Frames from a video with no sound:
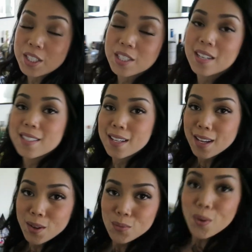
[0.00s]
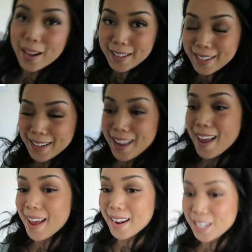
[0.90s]
But I just got done getting ready,
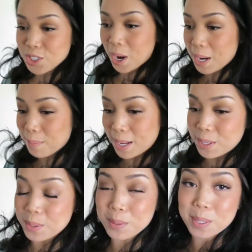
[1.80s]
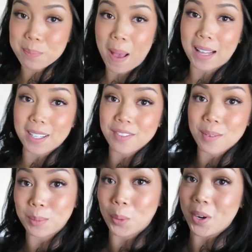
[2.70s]
and I tried my nudes palette
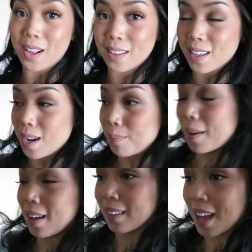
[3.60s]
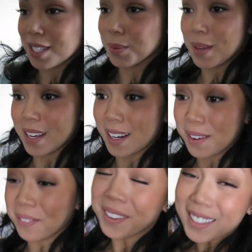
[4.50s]
from L'Oreal that I bought last week, and
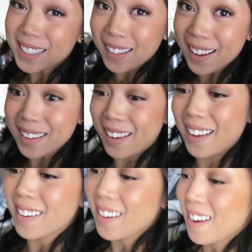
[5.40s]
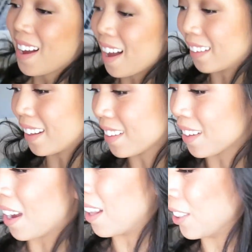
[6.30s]
I really like it. I like
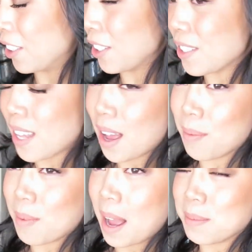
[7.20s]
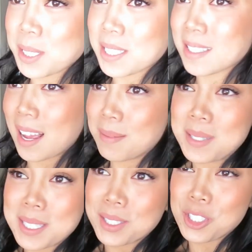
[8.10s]
the colors. Um, I'm just,
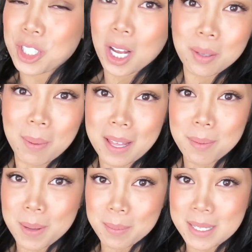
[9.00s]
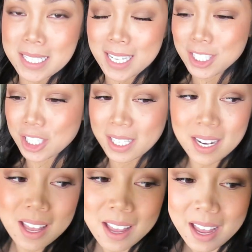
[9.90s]
I'm still shocked by the
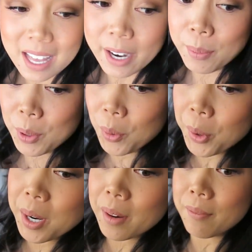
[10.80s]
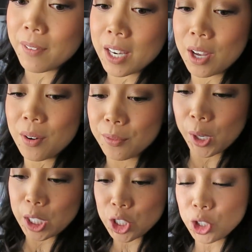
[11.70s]
pigmentation. And I recorded a video
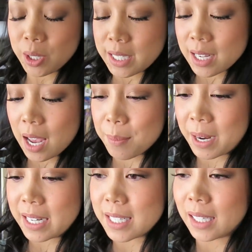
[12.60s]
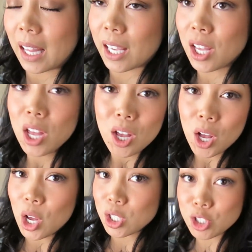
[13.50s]
for It's Judy Time, and I did like
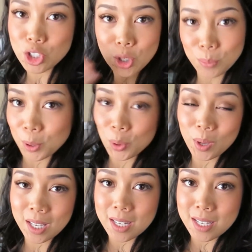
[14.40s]
a super quick